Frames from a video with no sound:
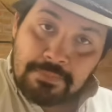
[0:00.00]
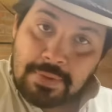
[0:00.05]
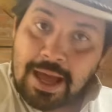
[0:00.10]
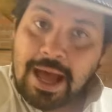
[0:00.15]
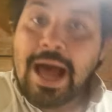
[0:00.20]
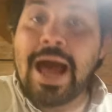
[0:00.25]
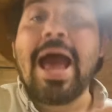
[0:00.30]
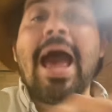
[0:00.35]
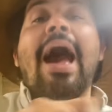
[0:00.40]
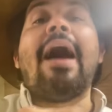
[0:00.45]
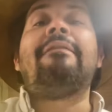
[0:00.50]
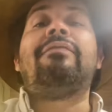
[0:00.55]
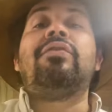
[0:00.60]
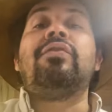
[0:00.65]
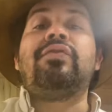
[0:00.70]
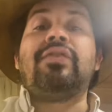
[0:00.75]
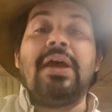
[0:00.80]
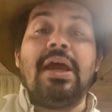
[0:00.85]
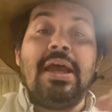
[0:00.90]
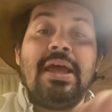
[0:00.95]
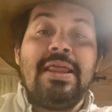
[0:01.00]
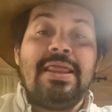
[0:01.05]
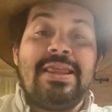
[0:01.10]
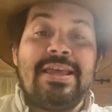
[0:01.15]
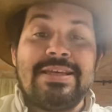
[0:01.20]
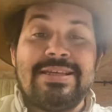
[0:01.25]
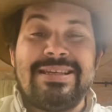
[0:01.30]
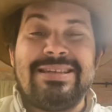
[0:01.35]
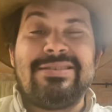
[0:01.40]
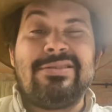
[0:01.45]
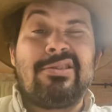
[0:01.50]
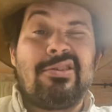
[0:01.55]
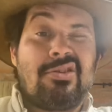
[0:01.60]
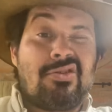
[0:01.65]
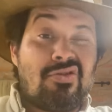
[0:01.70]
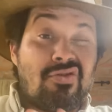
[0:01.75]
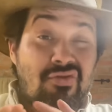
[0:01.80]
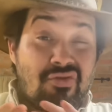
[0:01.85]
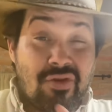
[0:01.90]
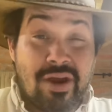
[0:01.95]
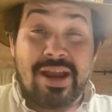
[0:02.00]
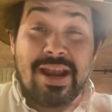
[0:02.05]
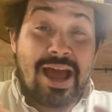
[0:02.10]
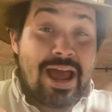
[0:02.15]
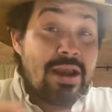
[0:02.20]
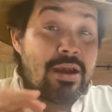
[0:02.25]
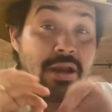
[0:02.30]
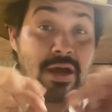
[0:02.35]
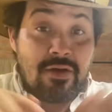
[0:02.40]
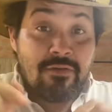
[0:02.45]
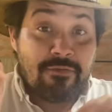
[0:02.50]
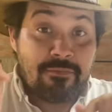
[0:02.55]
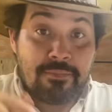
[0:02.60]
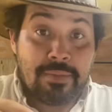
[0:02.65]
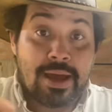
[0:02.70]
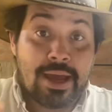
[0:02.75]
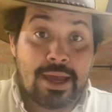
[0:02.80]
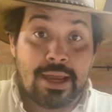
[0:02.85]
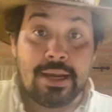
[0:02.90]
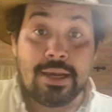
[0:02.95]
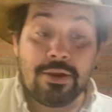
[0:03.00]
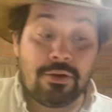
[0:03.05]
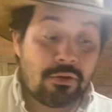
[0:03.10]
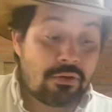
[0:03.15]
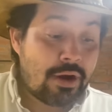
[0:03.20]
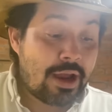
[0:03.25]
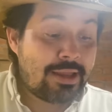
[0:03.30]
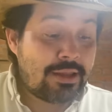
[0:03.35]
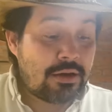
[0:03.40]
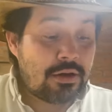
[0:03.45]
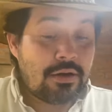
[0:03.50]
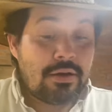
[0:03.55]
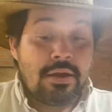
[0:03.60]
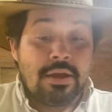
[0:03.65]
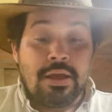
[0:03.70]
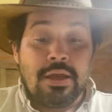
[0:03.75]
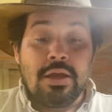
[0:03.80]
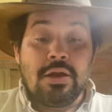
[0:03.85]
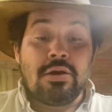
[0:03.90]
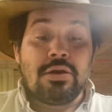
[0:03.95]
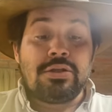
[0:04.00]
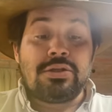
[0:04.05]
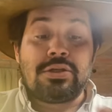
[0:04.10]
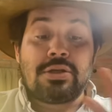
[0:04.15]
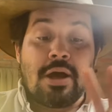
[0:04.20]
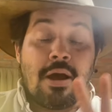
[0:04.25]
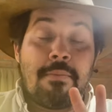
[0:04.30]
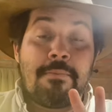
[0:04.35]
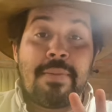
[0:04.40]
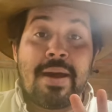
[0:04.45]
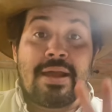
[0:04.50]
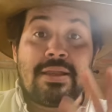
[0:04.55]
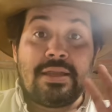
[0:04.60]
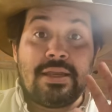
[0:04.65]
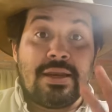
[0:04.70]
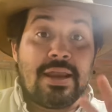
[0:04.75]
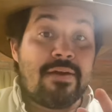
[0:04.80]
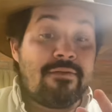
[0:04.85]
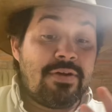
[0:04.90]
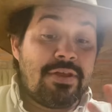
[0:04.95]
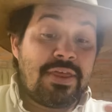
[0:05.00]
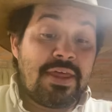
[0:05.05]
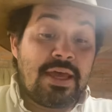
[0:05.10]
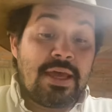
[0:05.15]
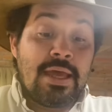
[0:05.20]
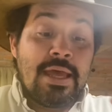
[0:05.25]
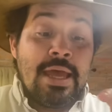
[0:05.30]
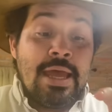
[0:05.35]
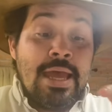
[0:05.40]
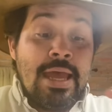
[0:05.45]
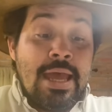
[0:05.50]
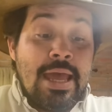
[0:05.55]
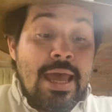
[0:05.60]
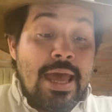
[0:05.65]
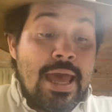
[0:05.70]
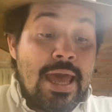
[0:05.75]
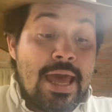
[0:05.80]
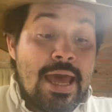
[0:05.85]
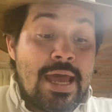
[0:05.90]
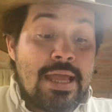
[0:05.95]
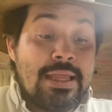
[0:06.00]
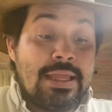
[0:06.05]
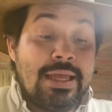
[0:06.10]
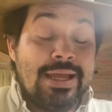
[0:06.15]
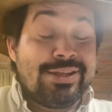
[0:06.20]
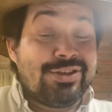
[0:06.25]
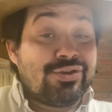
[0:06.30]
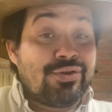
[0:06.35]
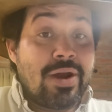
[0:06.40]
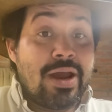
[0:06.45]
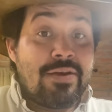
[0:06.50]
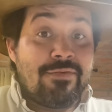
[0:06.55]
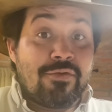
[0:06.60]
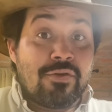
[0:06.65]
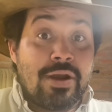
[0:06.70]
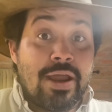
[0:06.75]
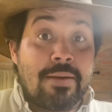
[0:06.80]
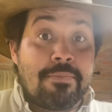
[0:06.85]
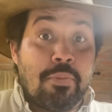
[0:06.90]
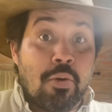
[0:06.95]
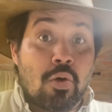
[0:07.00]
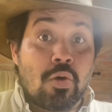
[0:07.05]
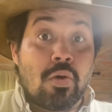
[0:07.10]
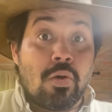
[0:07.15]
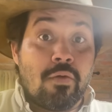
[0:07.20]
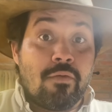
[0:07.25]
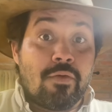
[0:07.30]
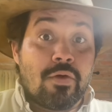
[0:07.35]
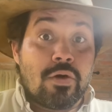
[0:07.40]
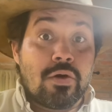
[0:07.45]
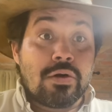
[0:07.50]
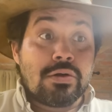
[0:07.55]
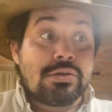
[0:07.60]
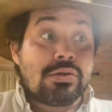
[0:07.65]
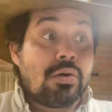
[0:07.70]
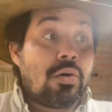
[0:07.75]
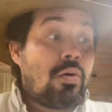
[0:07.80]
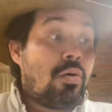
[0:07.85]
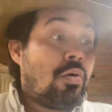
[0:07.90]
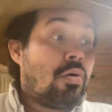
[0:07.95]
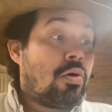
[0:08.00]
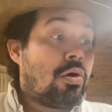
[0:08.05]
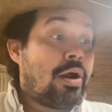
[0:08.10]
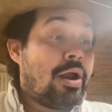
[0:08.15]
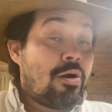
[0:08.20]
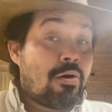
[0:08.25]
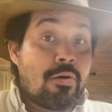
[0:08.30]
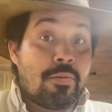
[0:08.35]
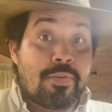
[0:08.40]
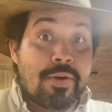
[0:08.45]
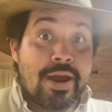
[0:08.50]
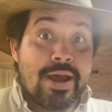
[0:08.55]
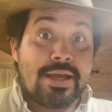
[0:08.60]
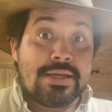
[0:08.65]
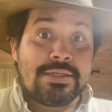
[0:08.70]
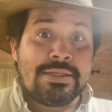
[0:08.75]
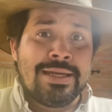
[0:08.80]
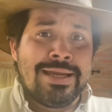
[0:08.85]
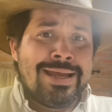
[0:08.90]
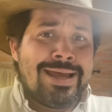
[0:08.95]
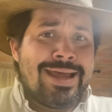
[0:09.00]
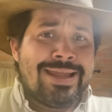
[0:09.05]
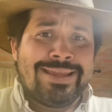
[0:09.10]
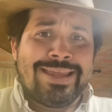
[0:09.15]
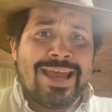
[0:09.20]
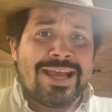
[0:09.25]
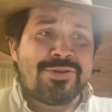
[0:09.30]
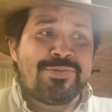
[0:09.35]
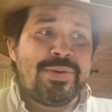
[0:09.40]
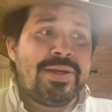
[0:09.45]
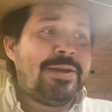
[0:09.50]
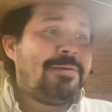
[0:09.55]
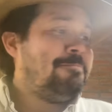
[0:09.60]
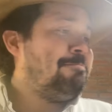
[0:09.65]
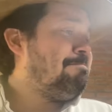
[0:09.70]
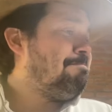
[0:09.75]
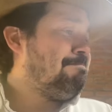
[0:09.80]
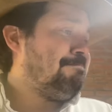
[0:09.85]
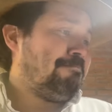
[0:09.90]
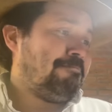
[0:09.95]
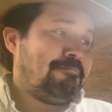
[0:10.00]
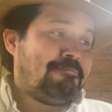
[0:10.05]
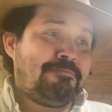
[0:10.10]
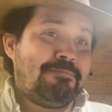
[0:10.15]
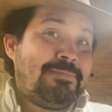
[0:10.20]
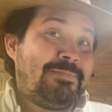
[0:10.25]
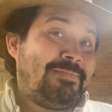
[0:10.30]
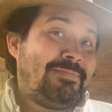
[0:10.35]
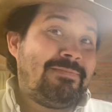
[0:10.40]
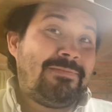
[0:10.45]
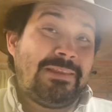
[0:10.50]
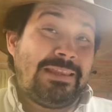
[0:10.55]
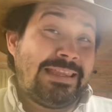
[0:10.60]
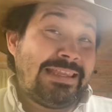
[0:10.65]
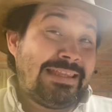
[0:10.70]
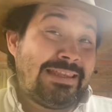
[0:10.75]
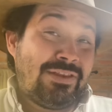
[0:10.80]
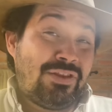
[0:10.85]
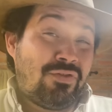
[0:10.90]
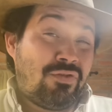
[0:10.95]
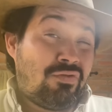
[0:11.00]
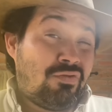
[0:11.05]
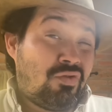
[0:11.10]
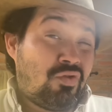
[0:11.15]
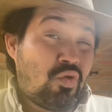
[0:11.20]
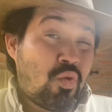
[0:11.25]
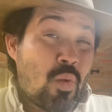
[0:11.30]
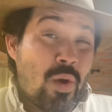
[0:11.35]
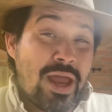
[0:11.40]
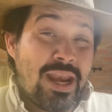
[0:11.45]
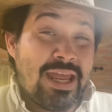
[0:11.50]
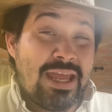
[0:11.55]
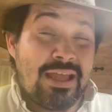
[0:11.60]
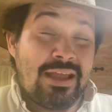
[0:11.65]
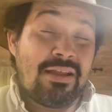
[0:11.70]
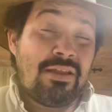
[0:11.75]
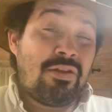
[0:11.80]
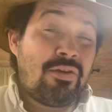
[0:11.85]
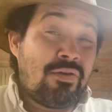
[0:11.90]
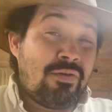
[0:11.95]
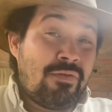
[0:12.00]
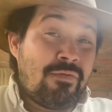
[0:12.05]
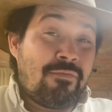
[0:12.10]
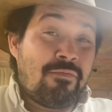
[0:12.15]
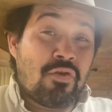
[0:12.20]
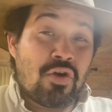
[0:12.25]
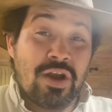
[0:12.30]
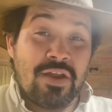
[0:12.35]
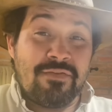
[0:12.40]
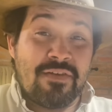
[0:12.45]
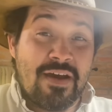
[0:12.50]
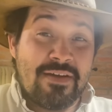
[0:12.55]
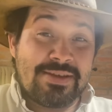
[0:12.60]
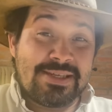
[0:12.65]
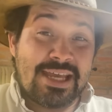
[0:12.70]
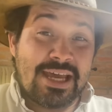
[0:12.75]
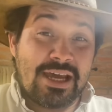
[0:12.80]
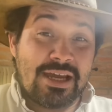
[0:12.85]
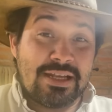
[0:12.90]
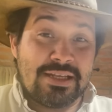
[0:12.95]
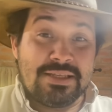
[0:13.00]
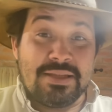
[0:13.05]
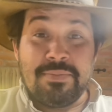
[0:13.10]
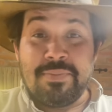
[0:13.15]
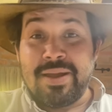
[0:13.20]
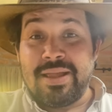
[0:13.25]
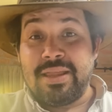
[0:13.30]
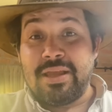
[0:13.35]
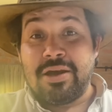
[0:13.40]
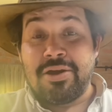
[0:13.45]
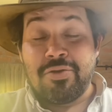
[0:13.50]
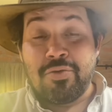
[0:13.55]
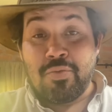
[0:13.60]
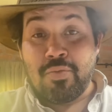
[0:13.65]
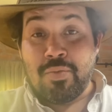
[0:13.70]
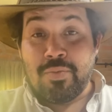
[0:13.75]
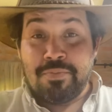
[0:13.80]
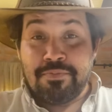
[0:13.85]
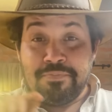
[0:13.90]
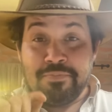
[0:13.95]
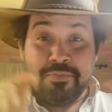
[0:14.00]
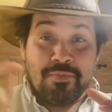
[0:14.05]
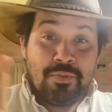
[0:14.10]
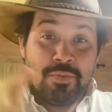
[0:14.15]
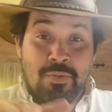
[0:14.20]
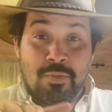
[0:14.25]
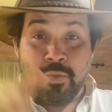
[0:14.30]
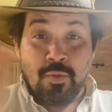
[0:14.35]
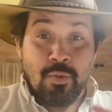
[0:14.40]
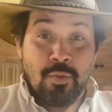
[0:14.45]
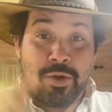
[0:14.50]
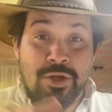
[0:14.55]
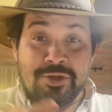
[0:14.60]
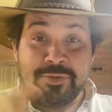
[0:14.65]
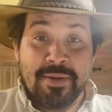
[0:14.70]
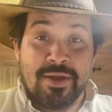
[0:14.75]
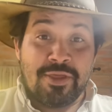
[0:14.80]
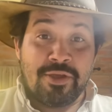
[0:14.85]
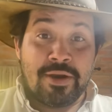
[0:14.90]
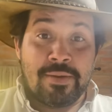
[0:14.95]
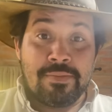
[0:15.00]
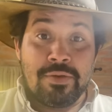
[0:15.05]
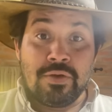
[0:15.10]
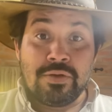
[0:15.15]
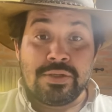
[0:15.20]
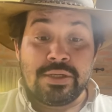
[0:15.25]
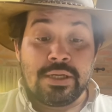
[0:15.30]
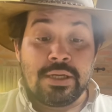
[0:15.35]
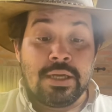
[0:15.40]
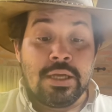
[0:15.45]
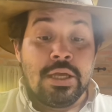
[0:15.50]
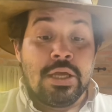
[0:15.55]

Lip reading: I have to say, this is a great, I love my little grinder here. It's compact and everything, and it's great for like pour overs or aeropress. It takes me 20 to 45 seconds, depending on which method I'm using,